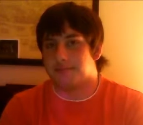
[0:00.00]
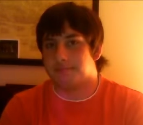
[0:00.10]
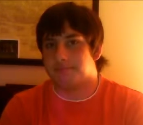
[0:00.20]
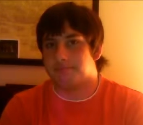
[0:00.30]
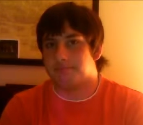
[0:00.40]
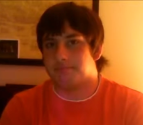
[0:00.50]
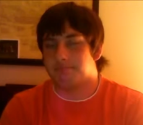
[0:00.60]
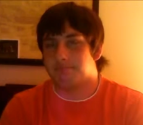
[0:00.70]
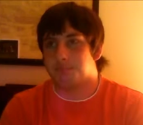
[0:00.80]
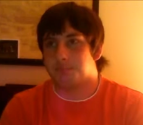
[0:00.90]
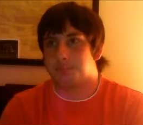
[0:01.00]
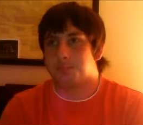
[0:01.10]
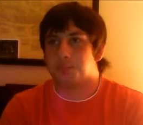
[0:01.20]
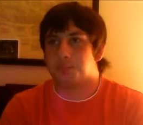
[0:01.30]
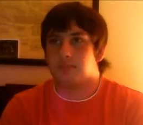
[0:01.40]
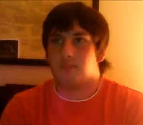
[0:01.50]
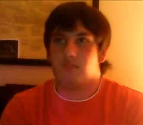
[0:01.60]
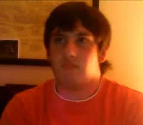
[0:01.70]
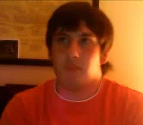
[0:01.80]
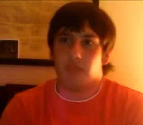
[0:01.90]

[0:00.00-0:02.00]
(silence)